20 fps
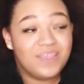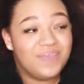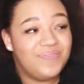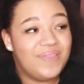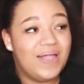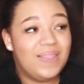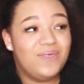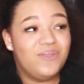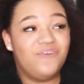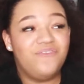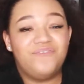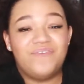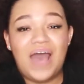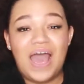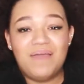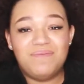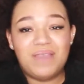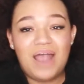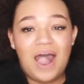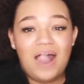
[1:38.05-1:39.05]
That little
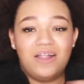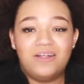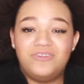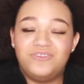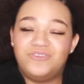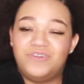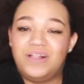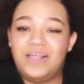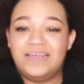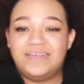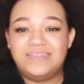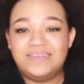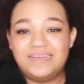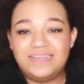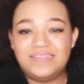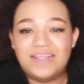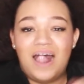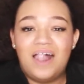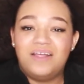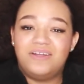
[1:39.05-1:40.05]
$5 or like
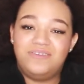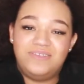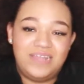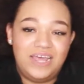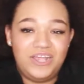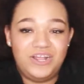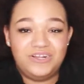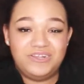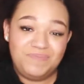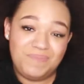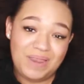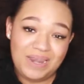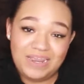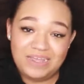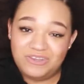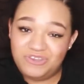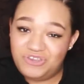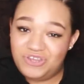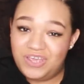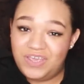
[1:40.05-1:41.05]
$6 that you're
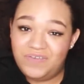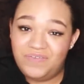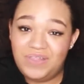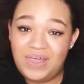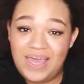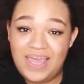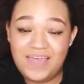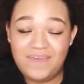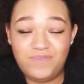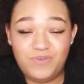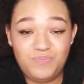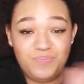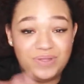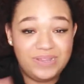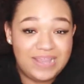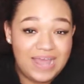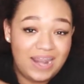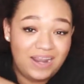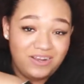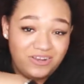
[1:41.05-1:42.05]
spending at Chick-fil-A, you
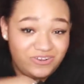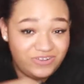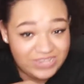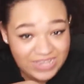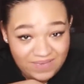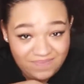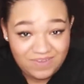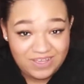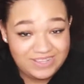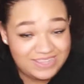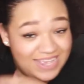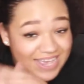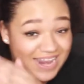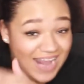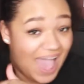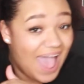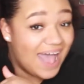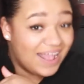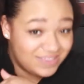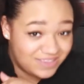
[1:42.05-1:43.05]
put that in your savings, it
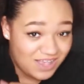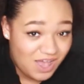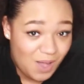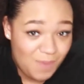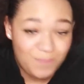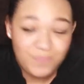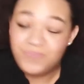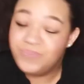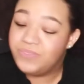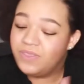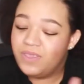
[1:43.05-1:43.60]
adds up.